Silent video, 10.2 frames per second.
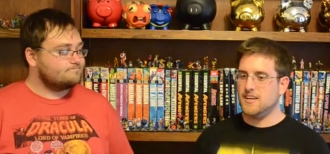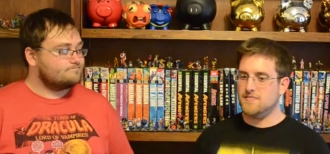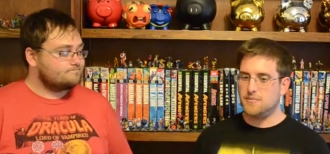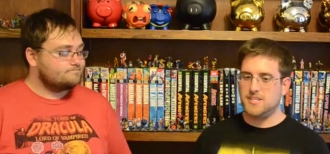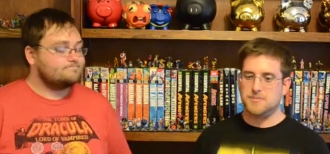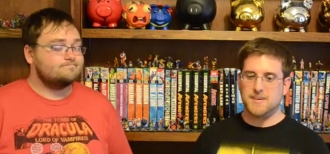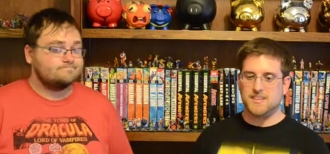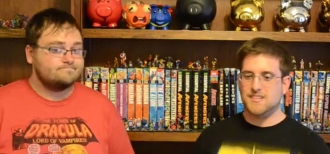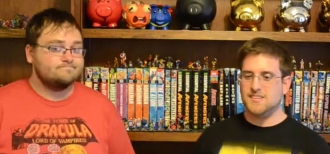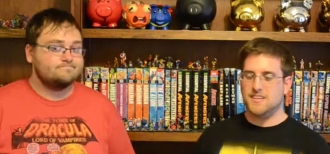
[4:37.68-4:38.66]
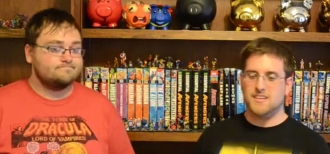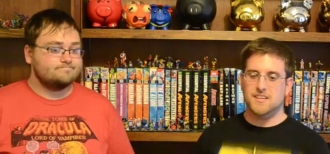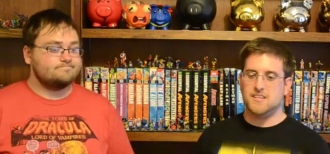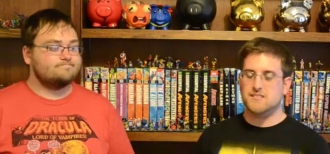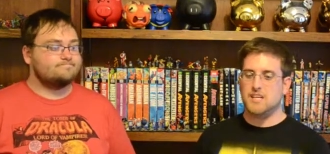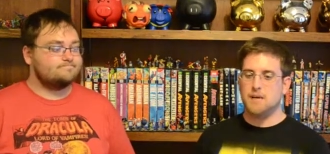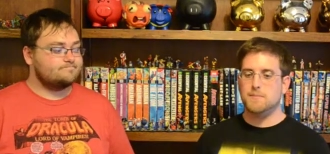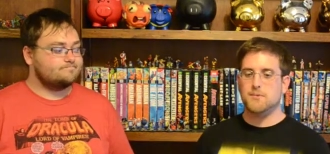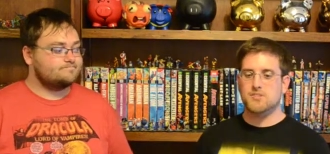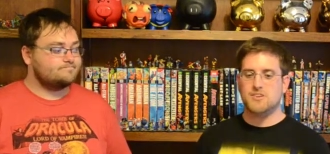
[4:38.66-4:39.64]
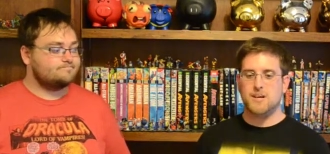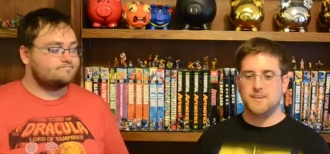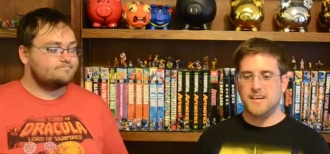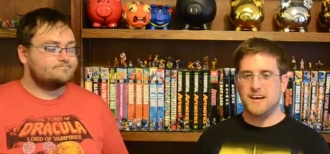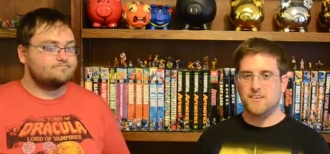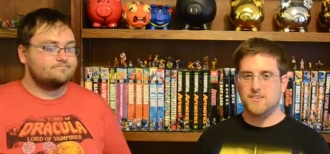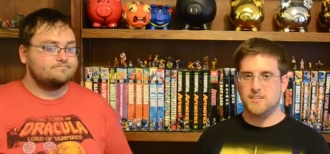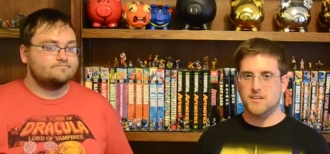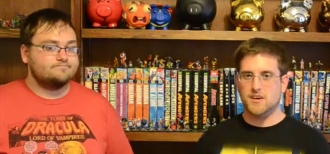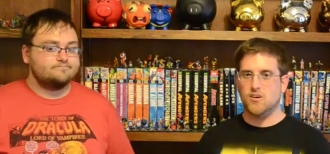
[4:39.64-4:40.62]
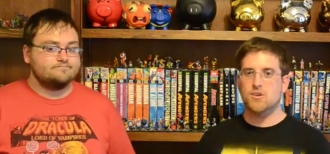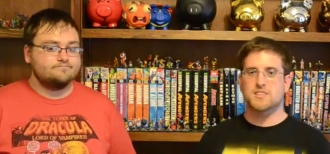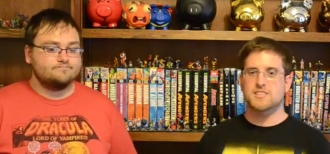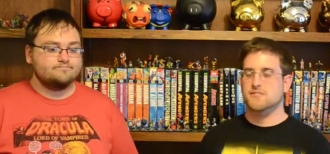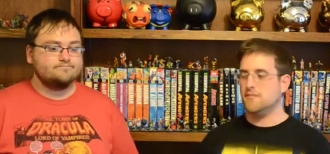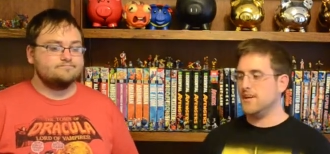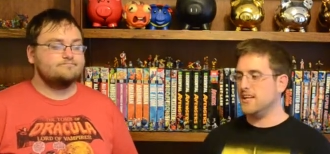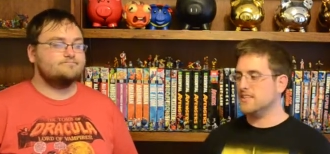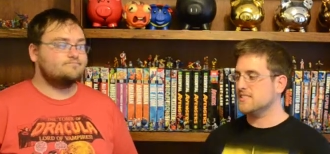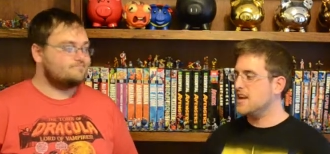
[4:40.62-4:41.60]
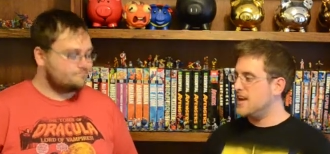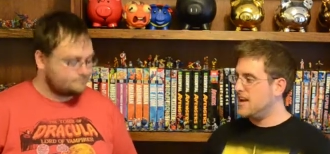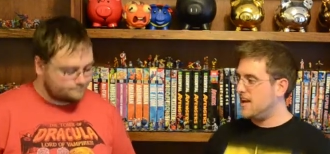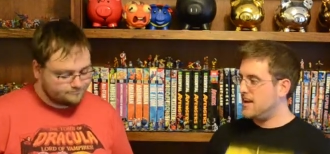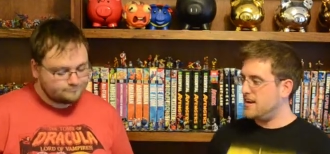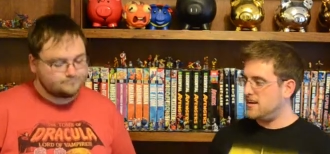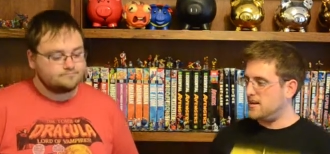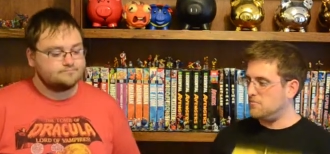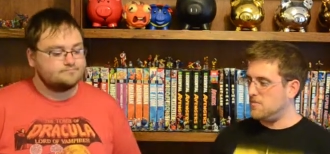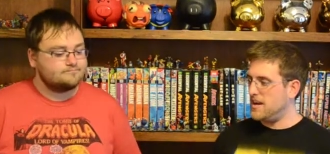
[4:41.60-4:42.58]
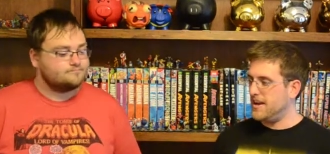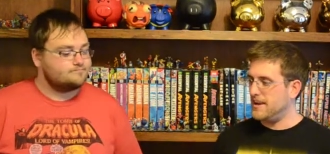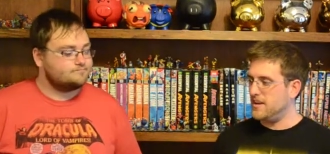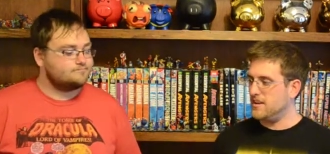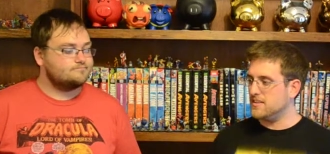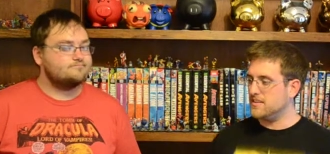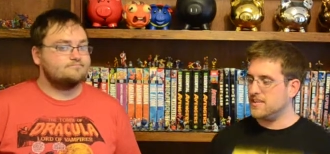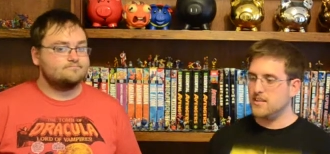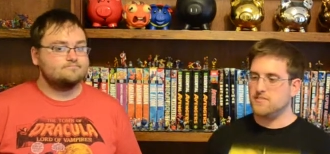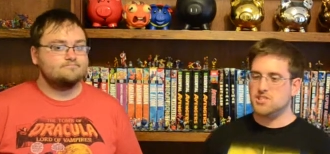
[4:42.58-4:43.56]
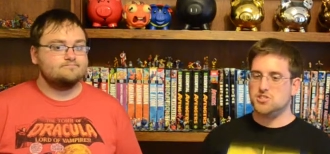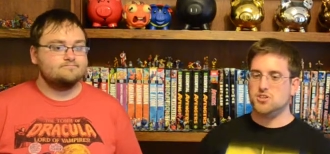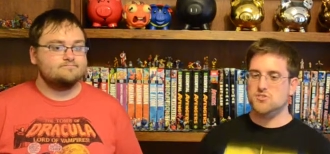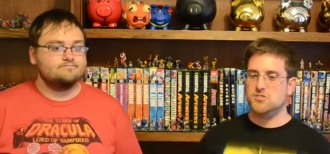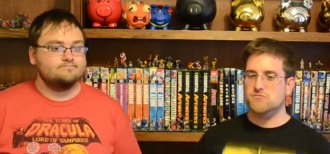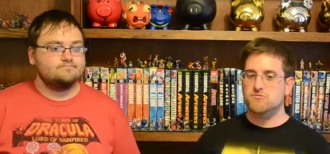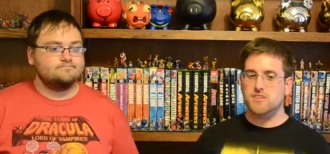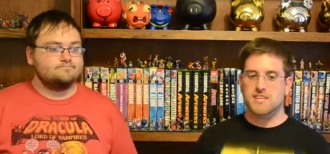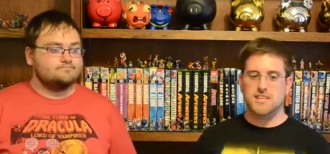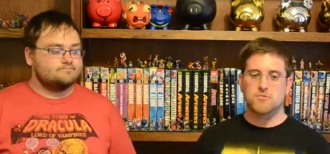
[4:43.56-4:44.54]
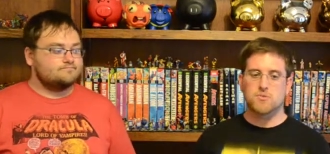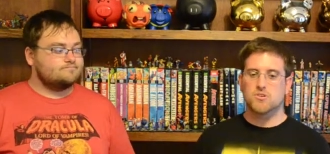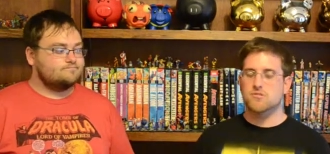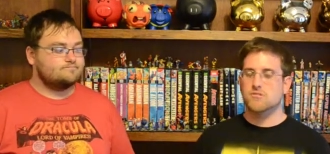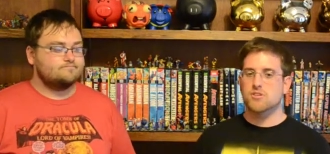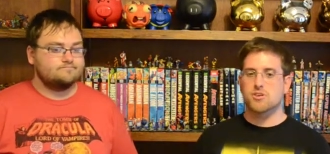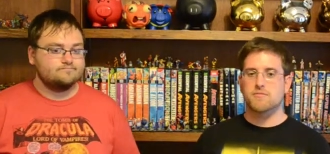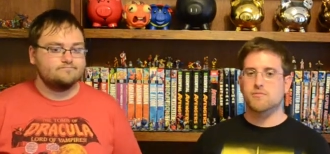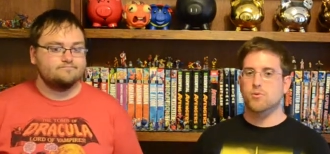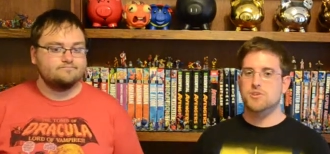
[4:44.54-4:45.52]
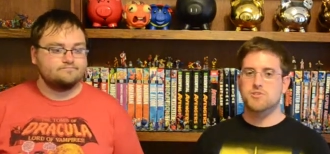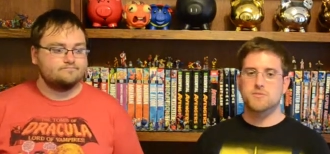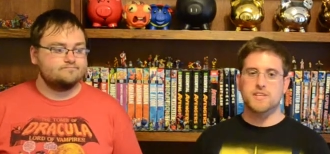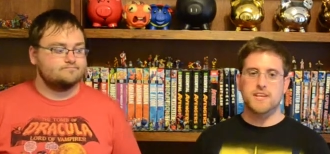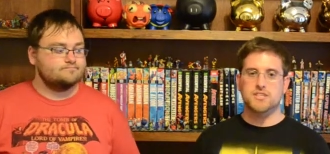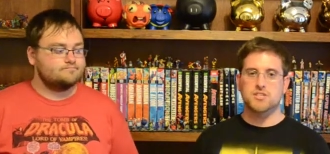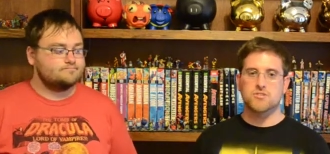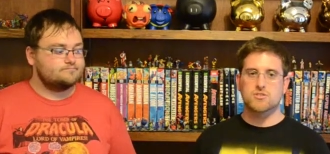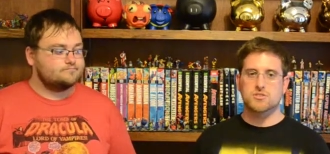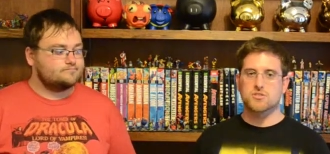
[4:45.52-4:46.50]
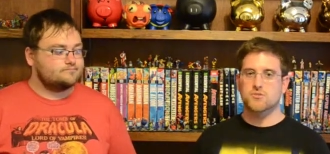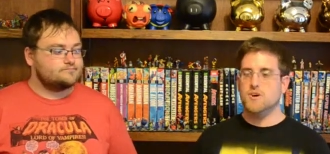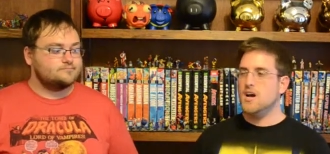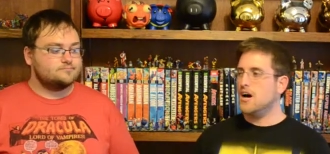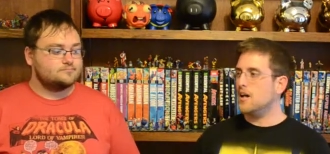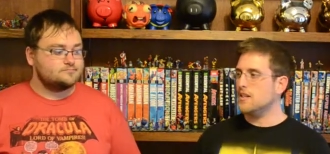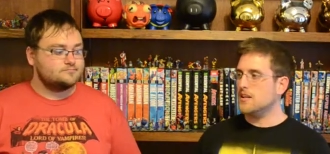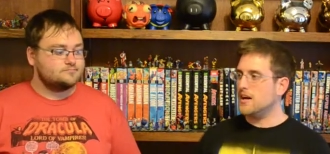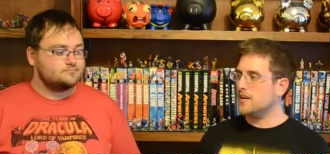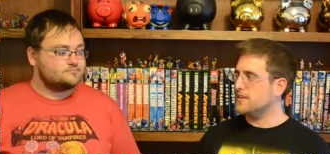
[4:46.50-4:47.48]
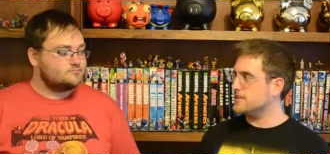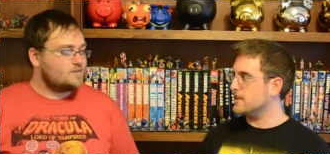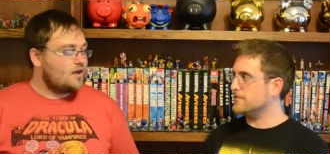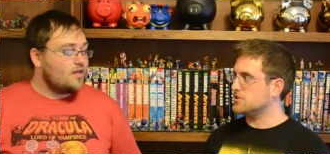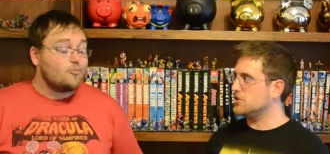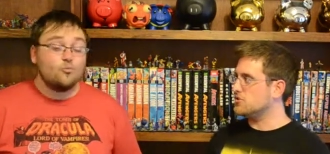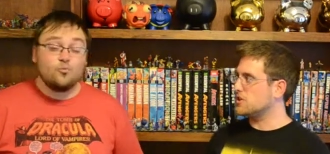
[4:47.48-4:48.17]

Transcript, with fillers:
Speaker 1: information about uh, the comic books are coming out in all these different medias, um, and the television shows really we're looking forward to in the next year or two a lot of these television shows